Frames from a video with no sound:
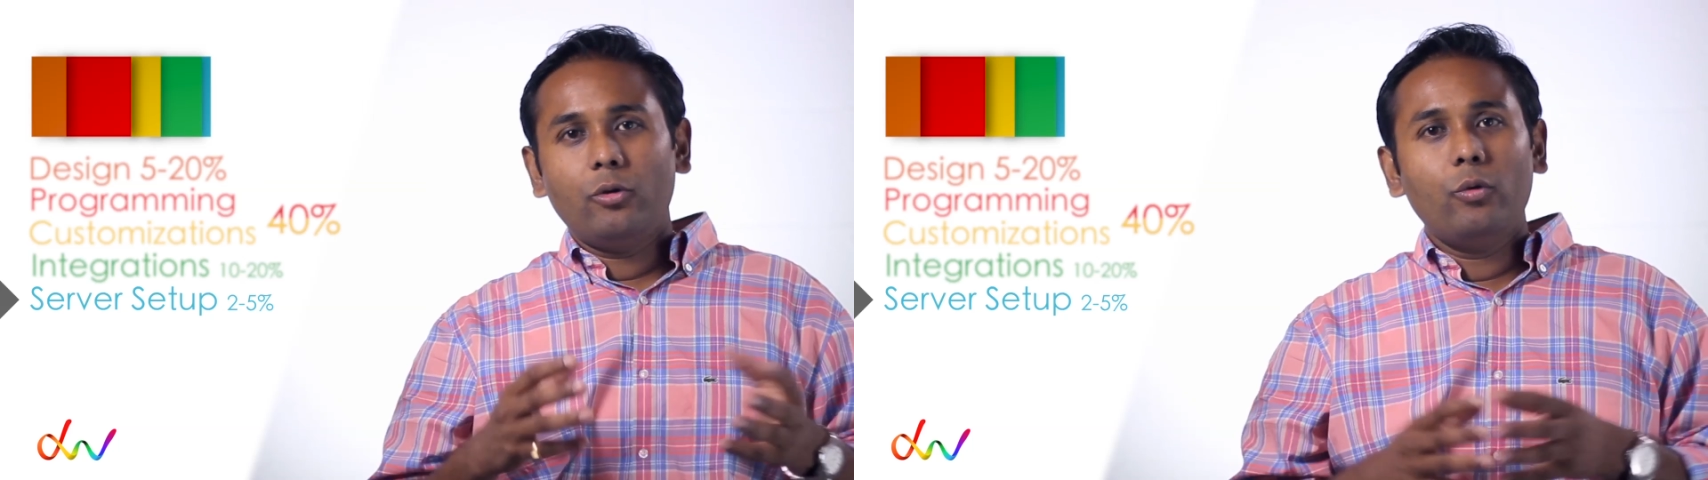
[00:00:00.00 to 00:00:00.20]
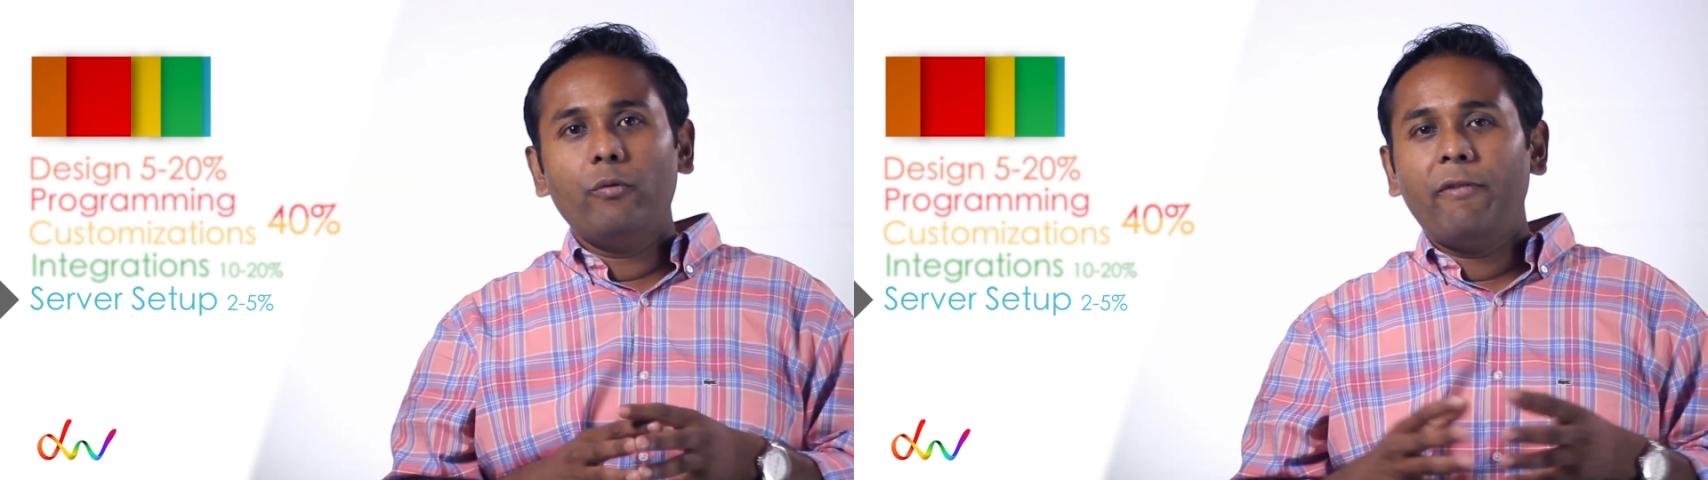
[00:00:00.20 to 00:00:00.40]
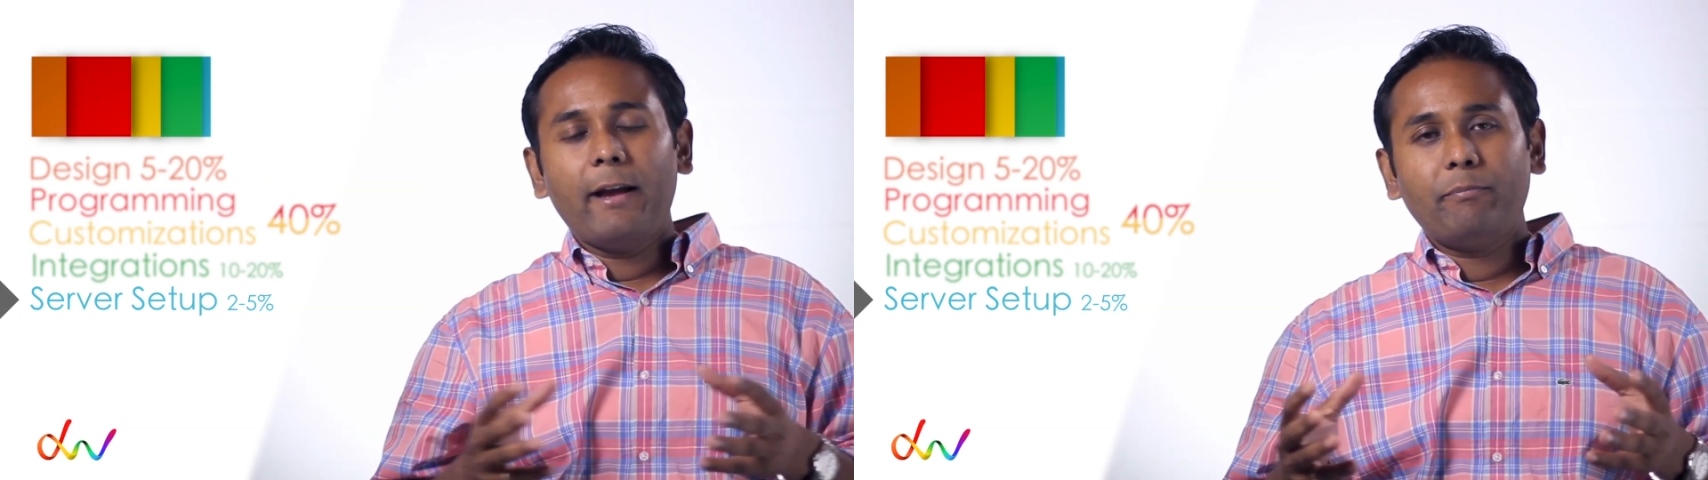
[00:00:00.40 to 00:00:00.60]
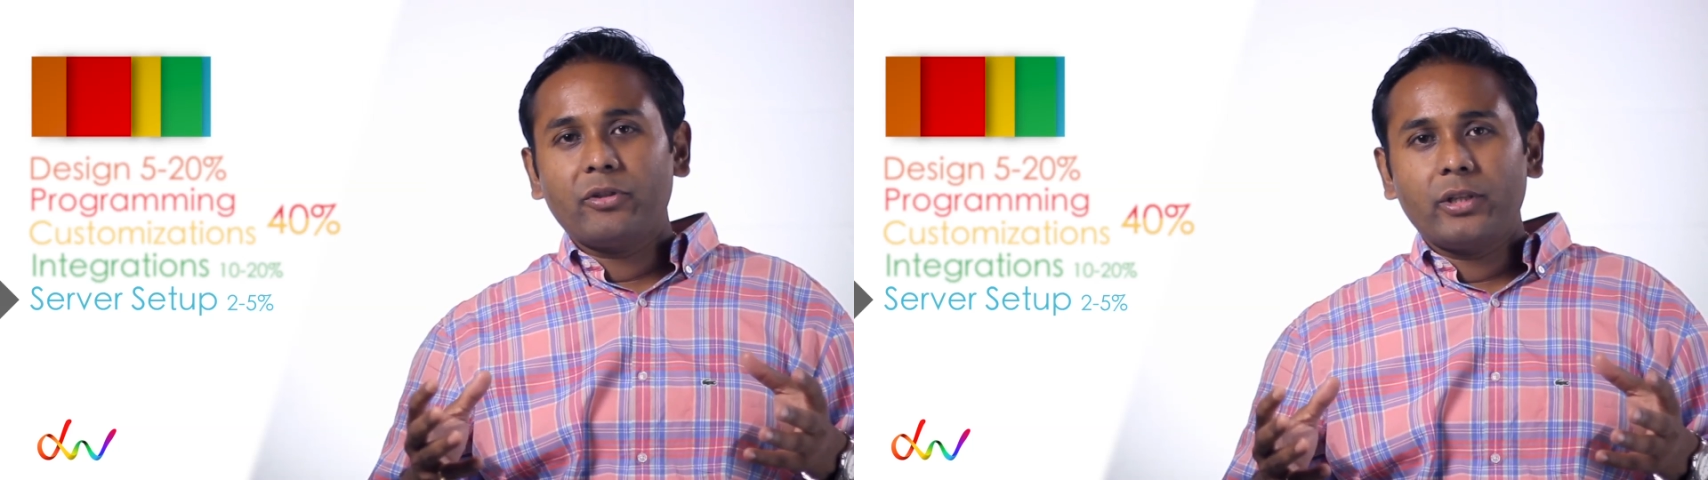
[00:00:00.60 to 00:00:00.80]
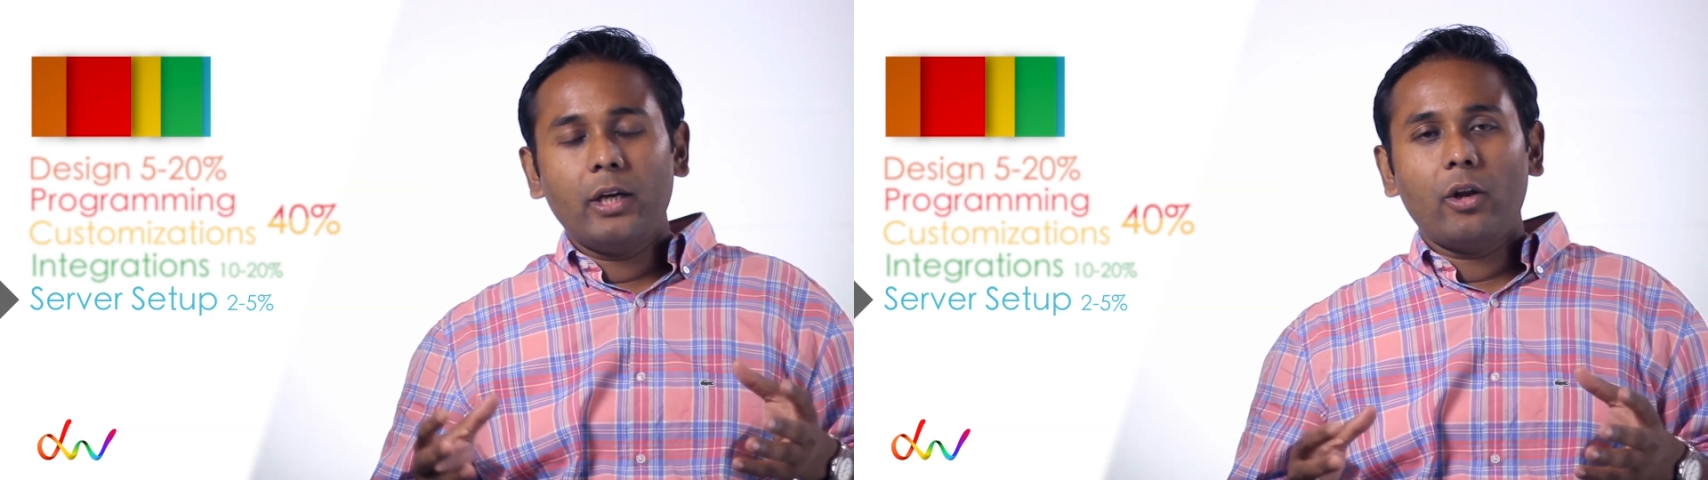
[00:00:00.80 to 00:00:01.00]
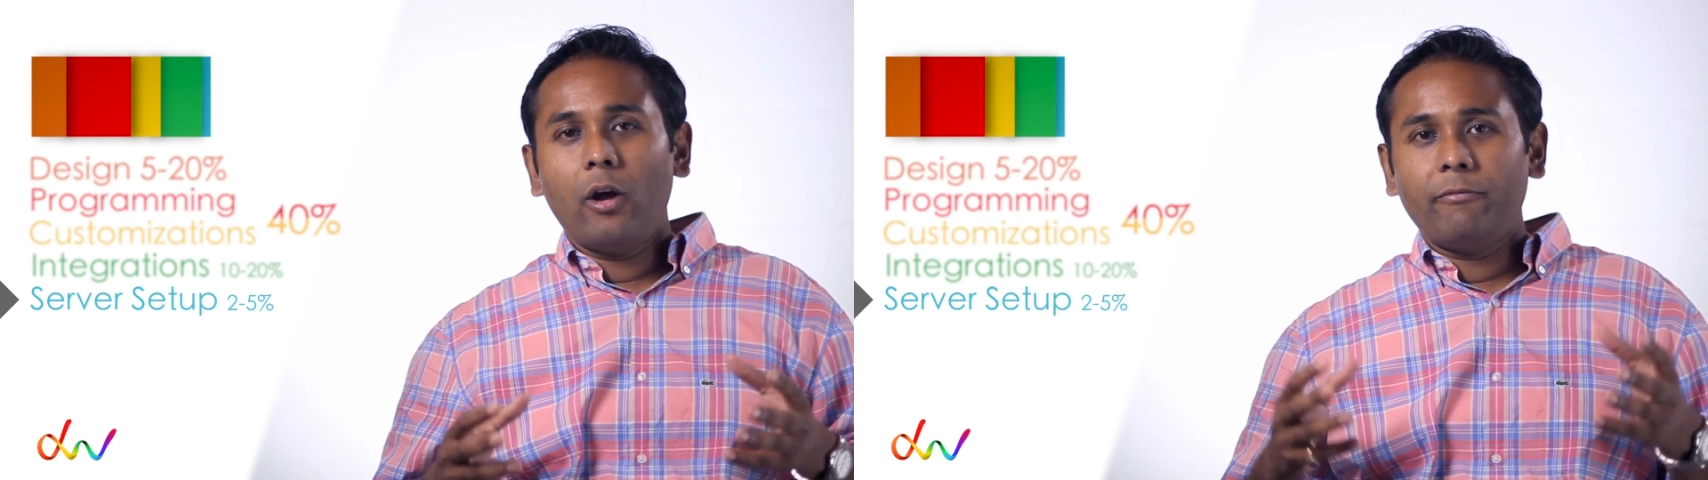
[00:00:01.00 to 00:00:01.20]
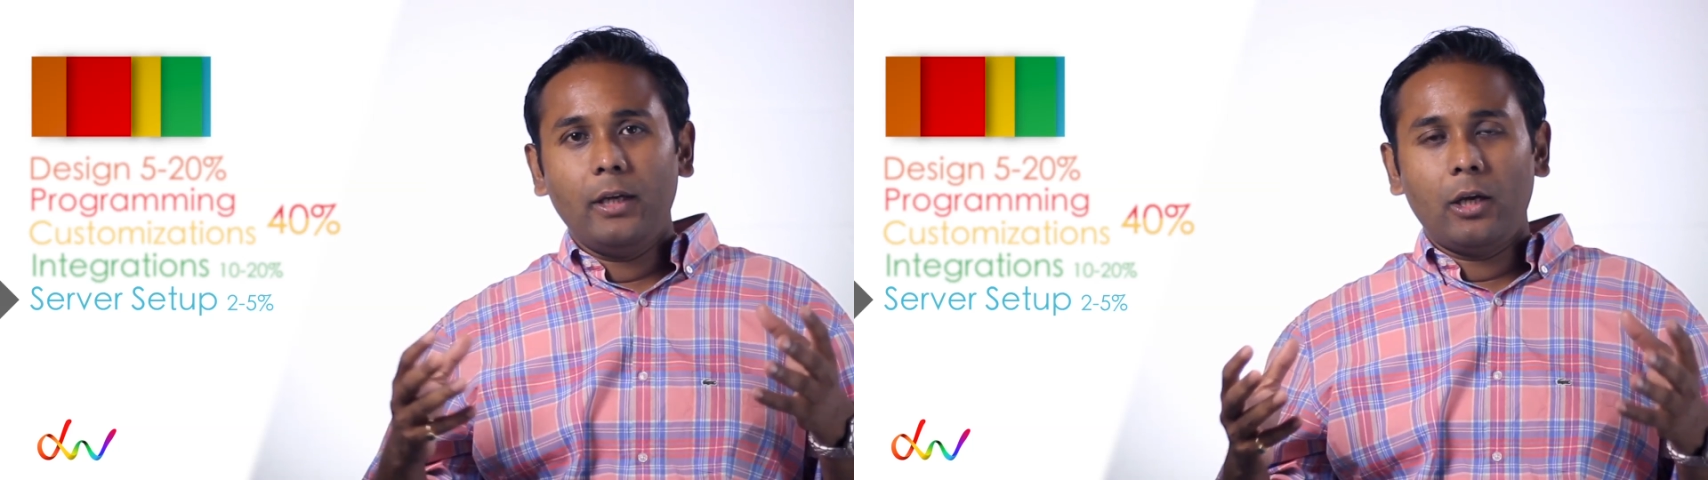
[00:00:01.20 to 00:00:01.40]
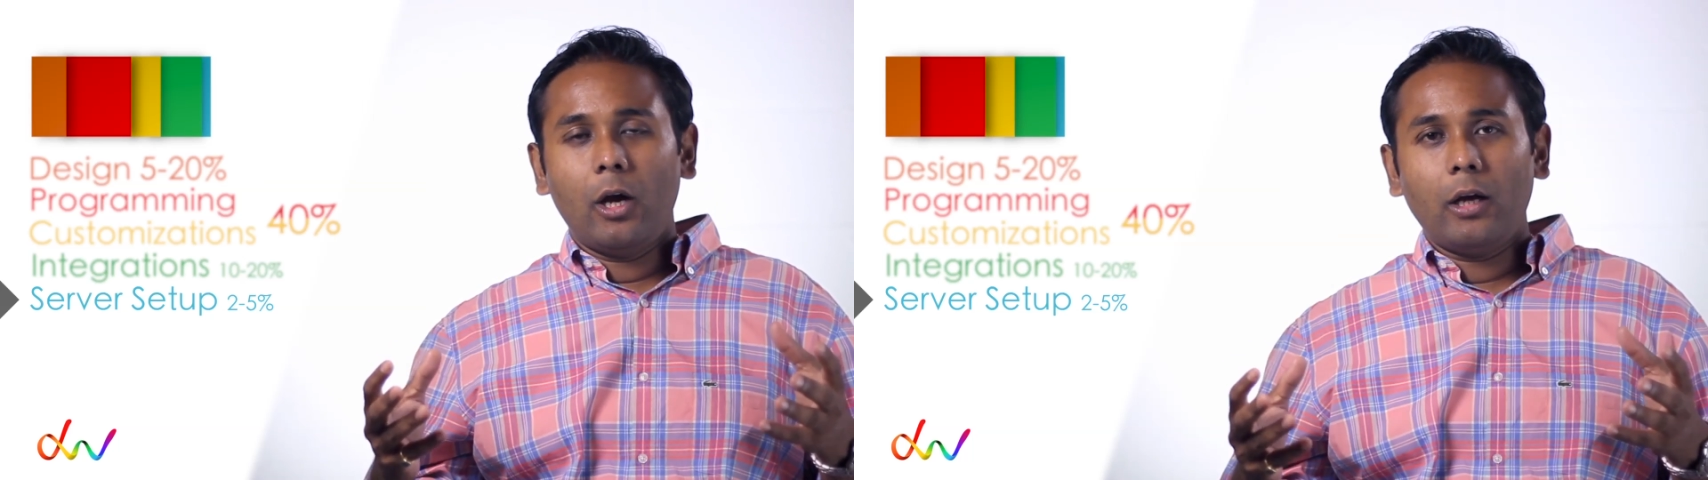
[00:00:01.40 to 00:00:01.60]
2 to 5% of
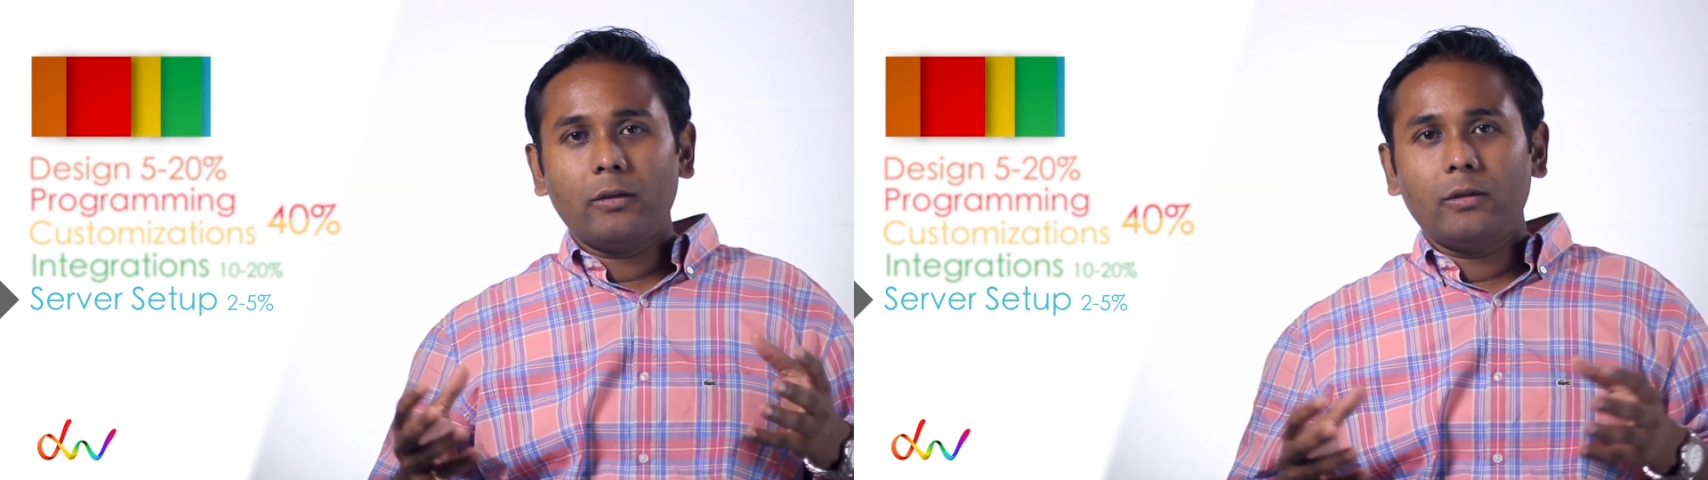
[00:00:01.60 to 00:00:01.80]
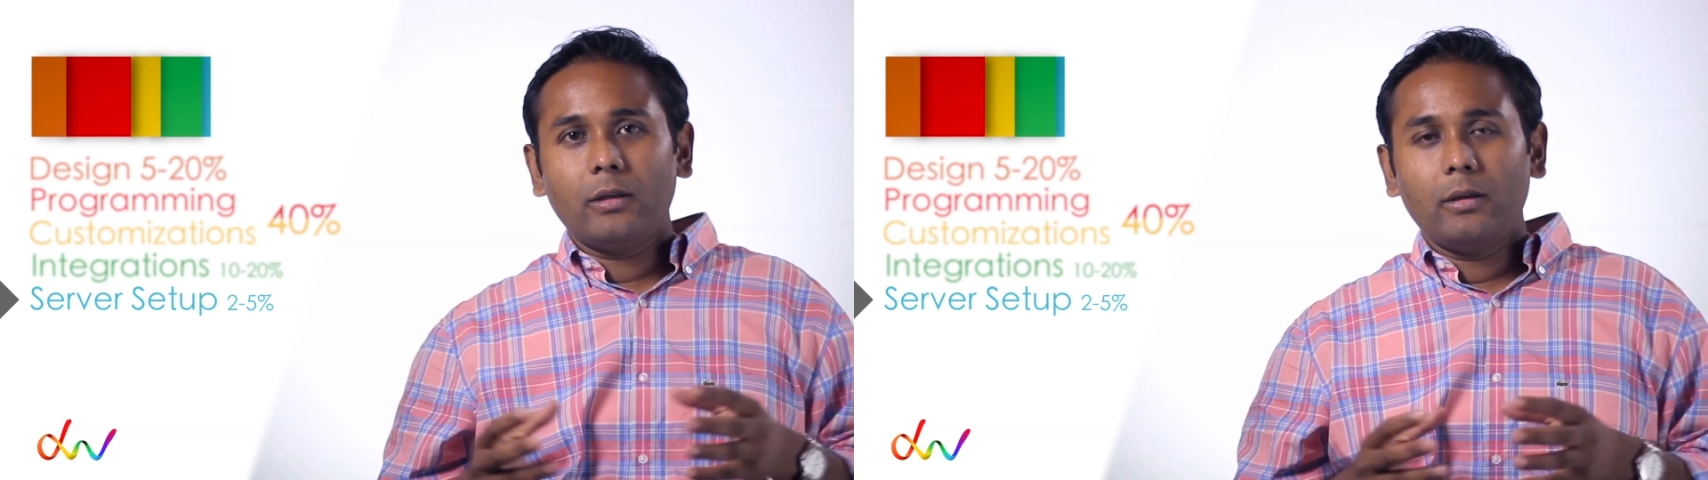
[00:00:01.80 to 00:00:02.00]
the cost,